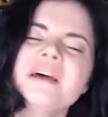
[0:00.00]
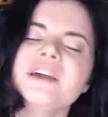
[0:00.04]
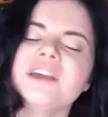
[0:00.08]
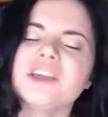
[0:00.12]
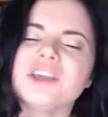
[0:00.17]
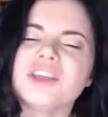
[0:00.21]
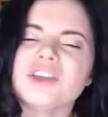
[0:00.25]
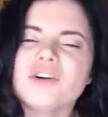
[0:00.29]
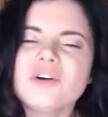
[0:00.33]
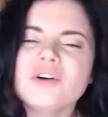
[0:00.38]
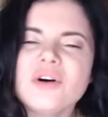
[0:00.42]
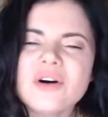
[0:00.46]

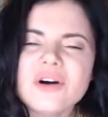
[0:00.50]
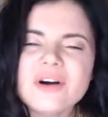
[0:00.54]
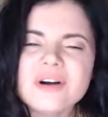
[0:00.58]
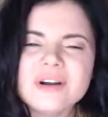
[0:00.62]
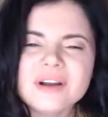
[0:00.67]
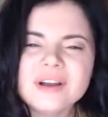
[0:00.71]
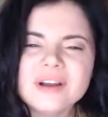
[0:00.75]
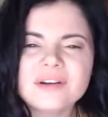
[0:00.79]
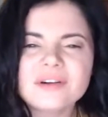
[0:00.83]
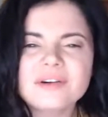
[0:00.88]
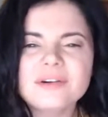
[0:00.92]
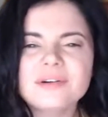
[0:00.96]
You're
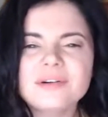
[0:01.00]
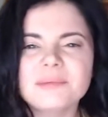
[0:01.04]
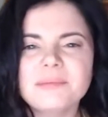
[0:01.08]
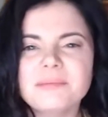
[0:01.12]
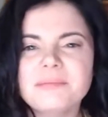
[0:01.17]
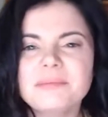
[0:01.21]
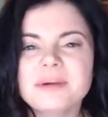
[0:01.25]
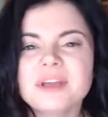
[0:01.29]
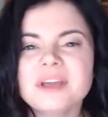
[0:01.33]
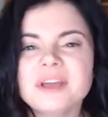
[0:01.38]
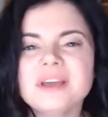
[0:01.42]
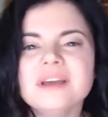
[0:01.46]
gonna
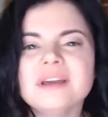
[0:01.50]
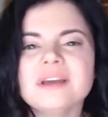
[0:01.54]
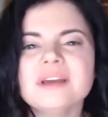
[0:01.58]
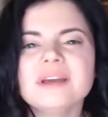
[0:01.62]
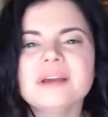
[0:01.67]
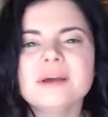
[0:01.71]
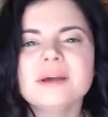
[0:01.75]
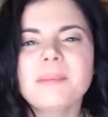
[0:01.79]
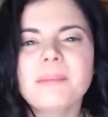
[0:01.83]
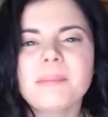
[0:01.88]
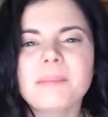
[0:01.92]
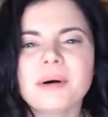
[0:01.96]

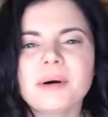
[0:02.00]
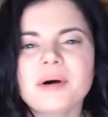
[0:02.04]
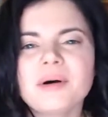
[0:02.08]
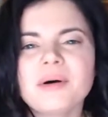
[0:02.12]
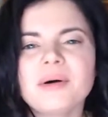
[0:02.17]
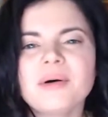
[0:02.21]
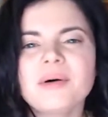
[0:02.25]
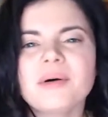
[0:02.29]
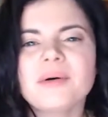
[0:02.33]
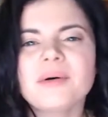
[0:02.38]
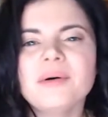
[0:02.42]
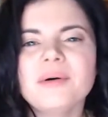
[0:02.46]
be a
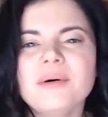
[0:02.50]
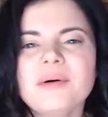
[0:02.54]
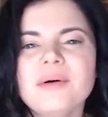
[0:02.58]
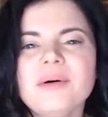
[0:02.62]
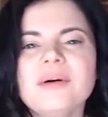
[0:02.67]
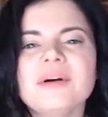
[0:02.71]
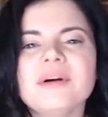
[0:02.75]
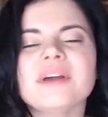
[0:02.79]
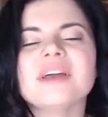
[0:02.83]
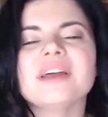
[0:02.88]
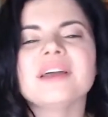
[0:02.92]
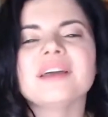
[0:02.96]

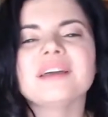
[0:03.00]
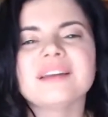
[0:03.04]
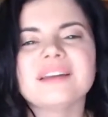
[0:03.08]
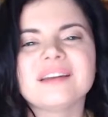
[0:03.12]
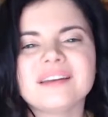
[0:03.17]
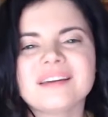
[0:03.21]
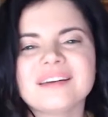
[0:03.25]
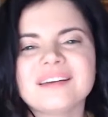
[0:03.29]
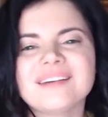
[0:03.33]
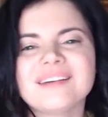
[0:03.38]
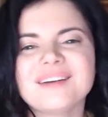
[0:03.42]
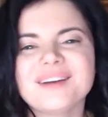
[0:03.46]
poet,
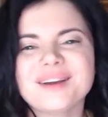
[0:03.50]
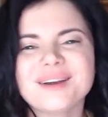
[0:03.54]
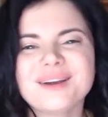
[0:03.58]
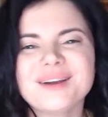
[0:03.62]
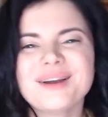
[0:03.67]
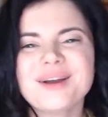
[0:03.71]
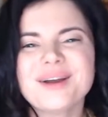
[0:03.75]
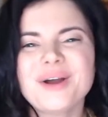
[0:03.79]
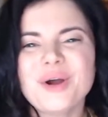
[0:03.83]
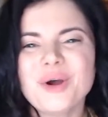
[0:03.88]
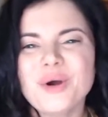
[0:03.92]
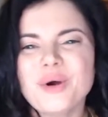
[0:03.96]

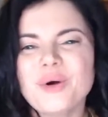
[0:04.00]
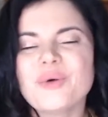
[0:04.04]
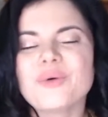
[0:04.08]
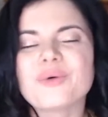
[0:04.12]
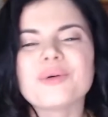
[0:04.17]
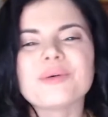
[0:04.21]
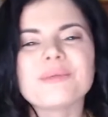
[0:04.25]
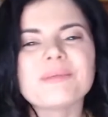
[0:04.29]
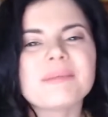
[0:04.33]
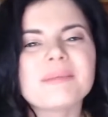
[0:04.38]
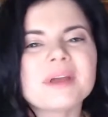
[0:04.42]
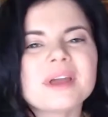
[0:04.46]

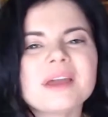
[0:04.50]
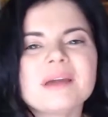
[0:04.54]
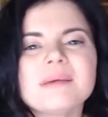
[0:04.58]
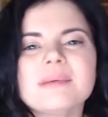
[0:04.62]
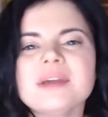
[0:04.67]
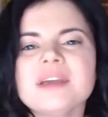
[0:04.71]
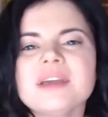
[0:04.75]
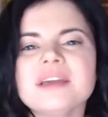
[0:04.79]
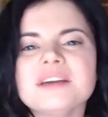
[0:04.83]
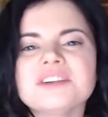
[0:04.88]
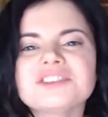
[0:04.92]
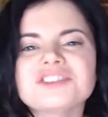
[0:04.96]
or
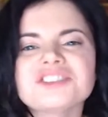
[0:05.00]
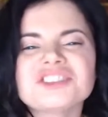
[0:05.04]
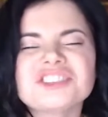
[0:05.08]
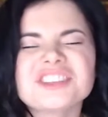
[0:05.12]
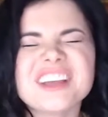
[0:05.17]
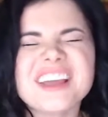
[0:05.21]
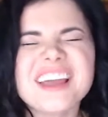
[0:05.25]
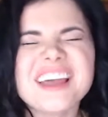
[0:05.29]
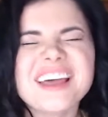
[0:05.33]
maybe a chef.